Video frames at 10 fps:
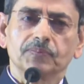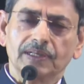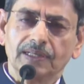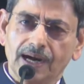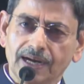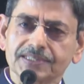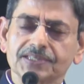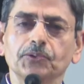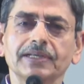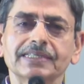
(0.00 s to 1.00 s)

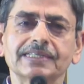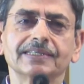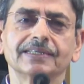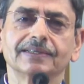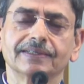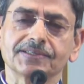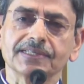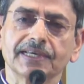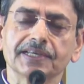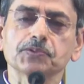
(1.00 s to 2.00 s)
last 20
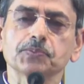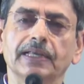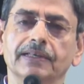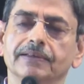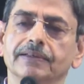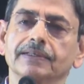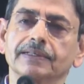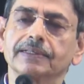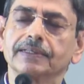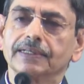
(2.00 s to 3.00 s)
years he has been
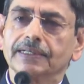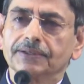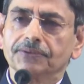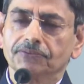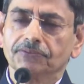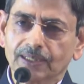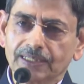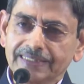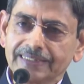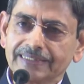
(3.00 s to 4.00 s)

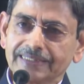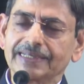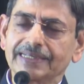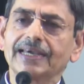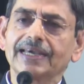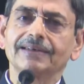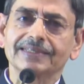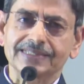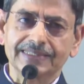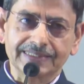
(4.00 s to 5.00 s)
working
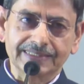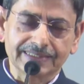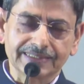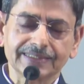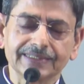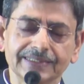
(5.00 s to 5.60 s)
tirelessly